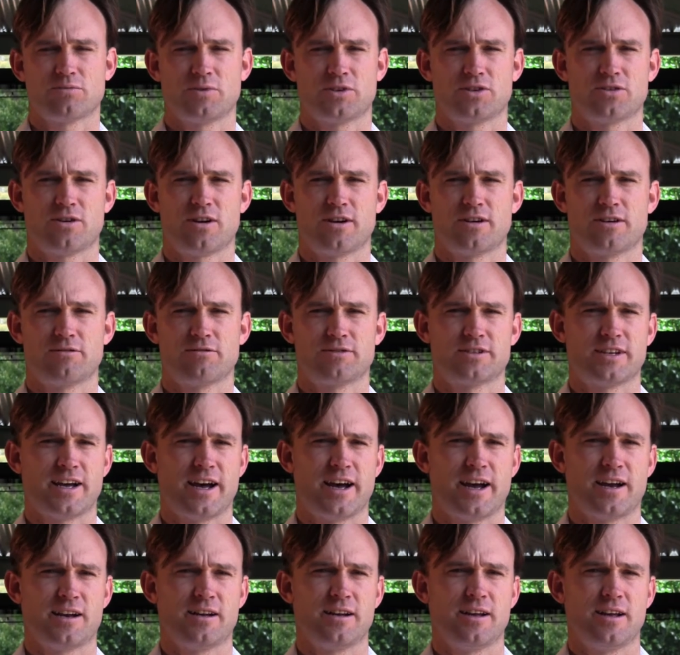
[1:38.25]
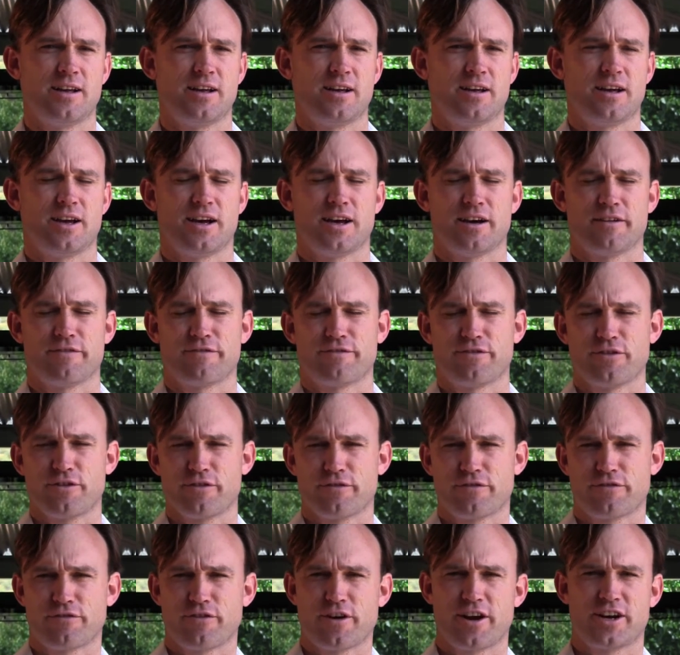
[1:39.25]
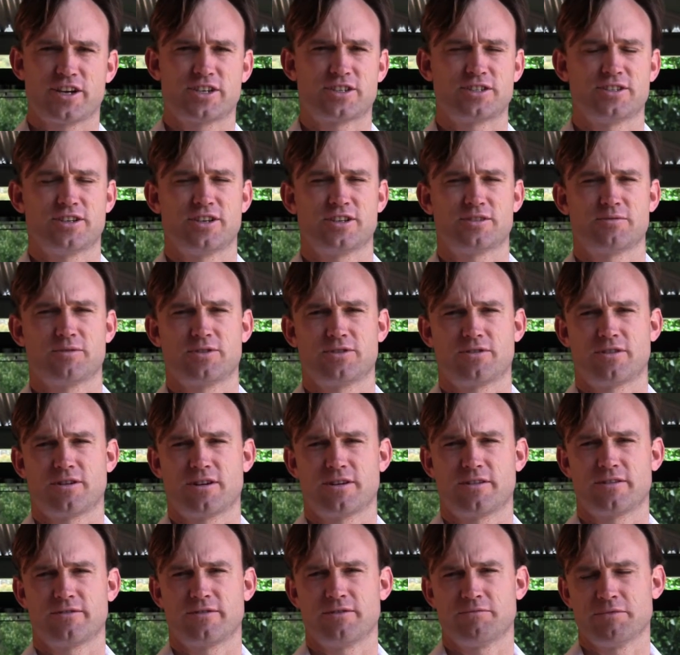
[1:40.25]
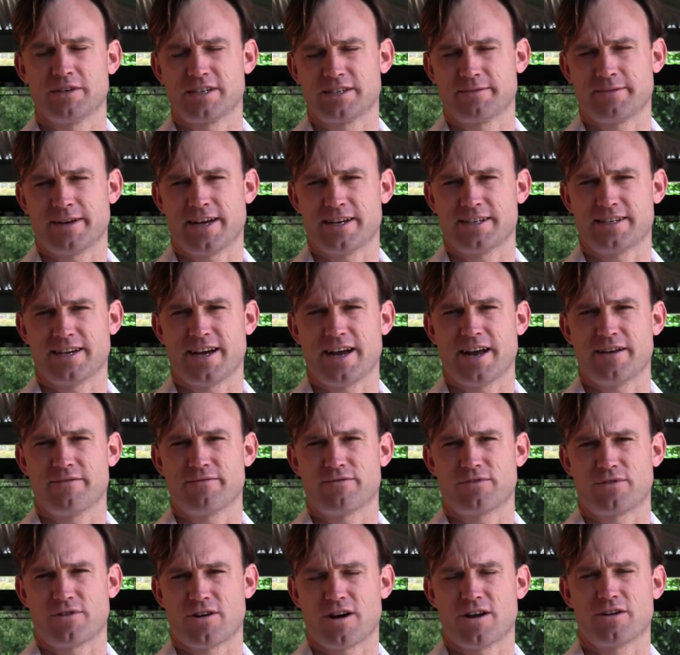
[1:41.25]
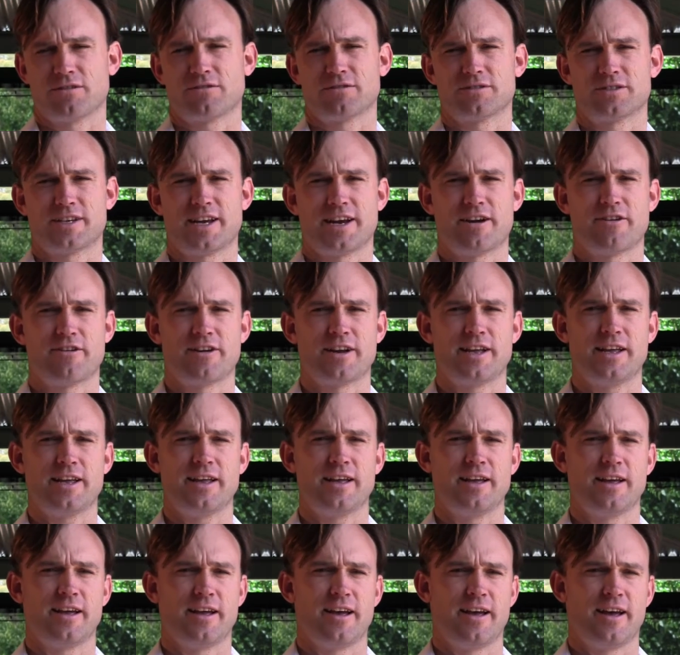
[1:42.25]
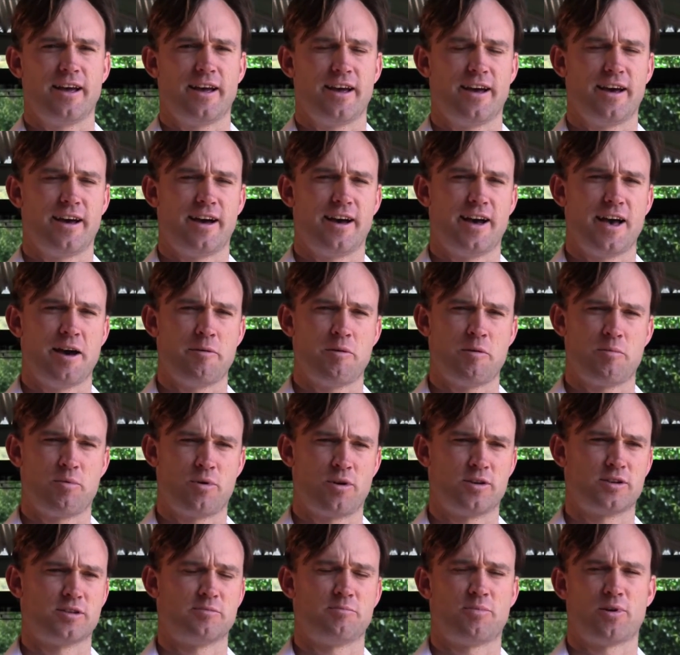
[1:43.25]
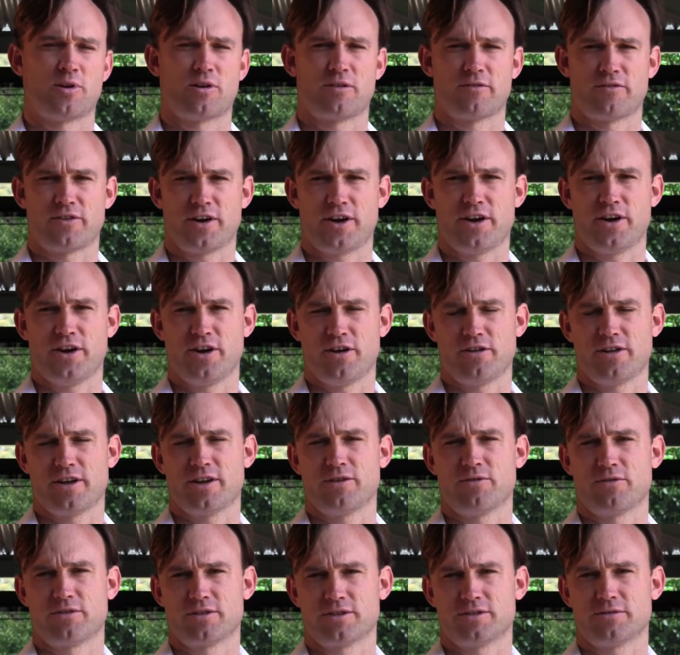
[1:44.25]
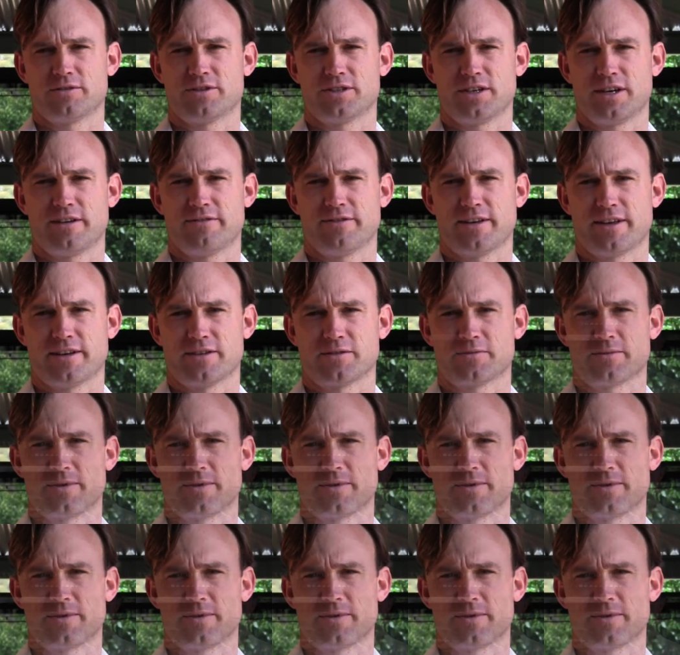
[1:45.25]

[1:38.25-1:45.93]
We're trying to retain fruit freshness, we're trying to maintain varietal integrity, and we put it to bottle very early in order to achieve that as